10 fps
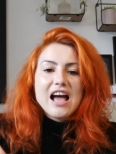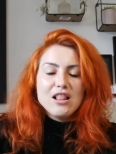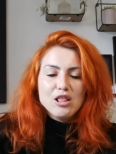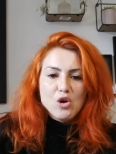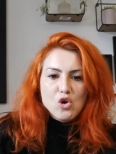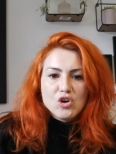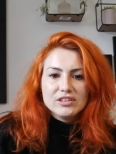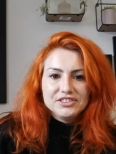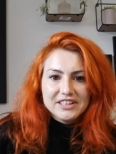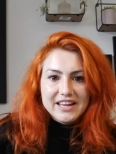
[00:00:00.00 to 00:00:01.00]

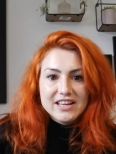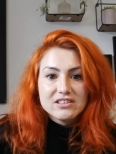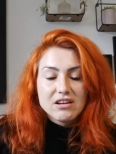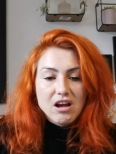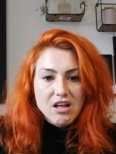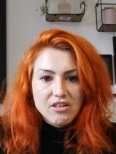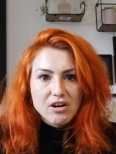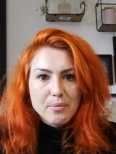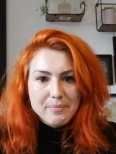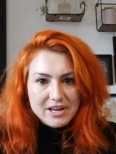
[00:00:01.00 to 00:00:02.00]
alongside
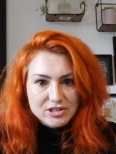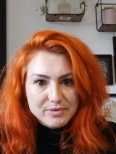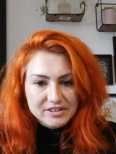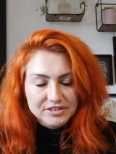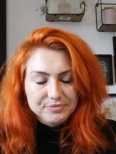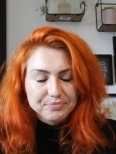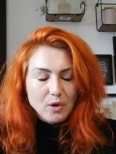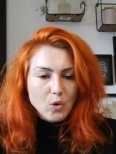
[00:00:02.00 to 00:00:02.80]
other measurements.